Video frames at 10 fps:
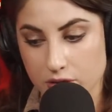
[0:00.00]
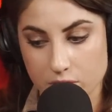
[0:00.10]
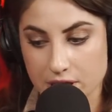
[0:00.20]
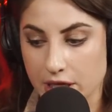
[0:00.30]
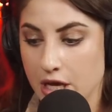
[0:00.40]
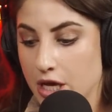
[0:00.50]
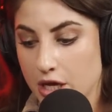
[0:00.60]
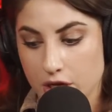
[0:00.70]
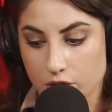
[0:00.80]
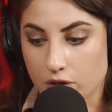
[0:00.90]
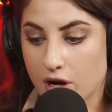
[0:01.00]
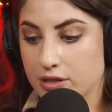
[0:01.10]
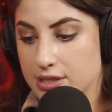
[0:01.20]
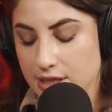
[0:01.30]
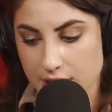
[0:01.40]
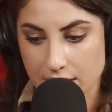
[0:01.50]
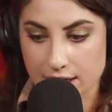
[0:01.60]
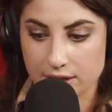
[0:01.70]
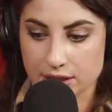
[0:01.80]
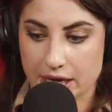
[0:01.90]
So it's like you're
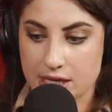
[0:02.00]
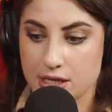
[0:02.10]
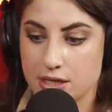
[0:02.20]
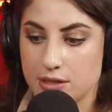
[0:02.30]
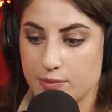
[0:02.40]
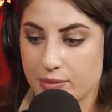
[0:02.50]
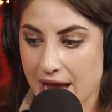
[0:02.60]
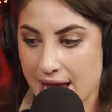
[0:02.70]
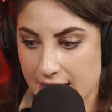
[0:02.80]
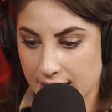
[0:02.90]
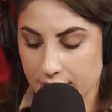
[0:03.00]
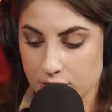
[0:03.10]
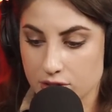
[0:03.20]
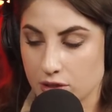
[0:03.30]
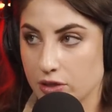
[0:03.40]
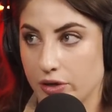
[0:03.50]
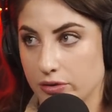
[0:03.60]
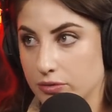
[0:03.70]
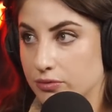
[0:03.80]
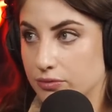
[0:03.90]
constantly like paying to learn.